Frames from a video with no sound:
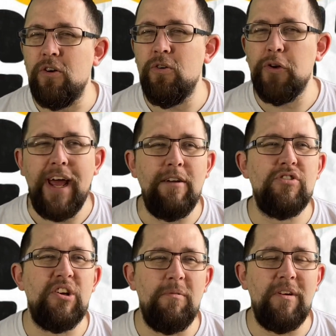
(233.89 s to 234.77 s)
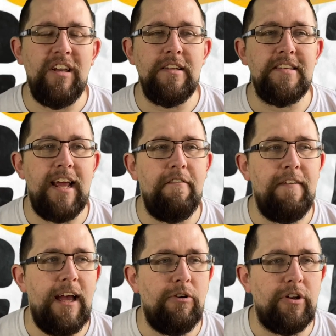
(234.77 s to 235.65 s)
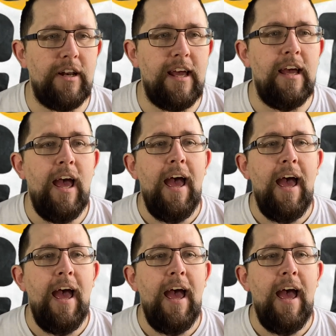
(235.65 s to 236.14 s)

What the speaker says: called out, so I'm going to say I failed on it.